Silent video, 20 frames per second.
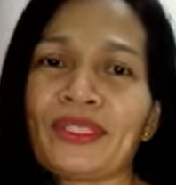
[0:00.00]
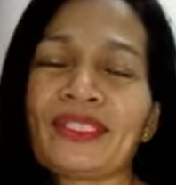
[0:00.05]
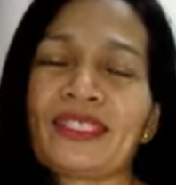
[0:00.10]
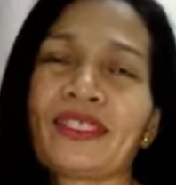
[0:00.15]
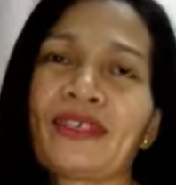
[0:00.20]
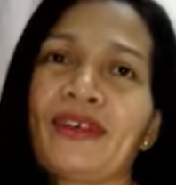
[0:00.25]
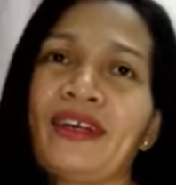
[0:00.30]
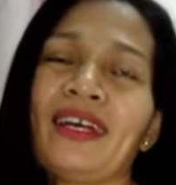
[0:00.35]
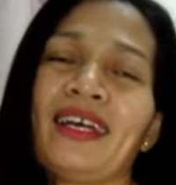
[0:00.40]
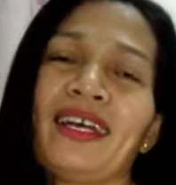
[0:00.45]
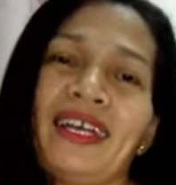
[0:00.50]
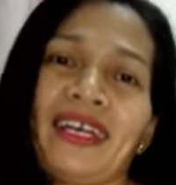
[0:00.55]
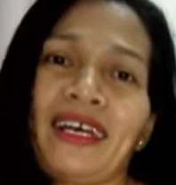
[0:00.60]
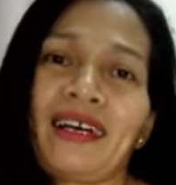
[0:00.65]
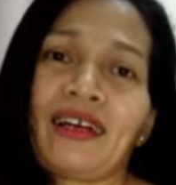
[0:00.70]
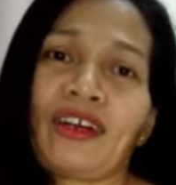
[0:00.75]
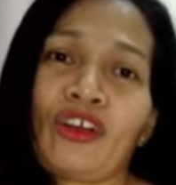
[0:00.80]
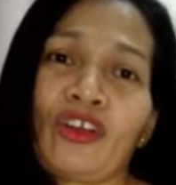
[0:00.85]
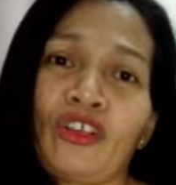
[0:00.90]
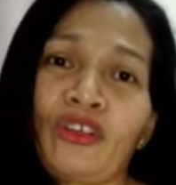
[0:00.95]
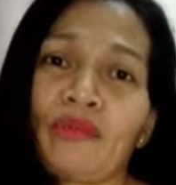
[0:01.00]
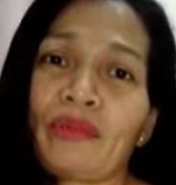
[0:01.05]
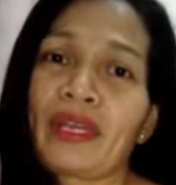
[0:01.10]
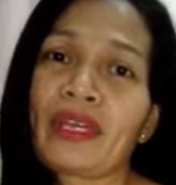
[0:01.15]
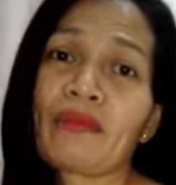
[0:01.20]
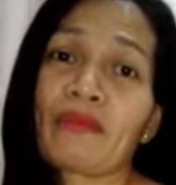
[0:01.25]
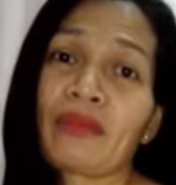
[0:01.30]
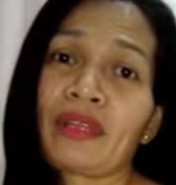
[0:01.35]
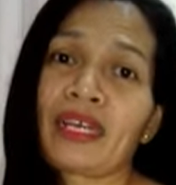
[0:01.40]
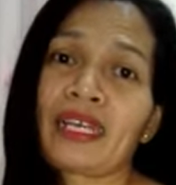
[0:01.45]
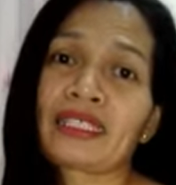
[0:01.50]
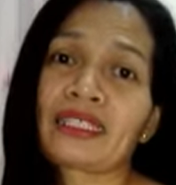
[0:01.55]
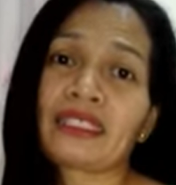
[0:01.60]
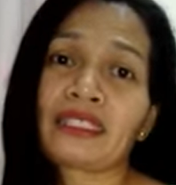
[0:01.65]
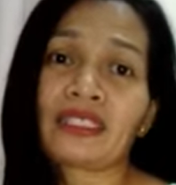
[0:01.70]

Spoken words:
So all my vlogs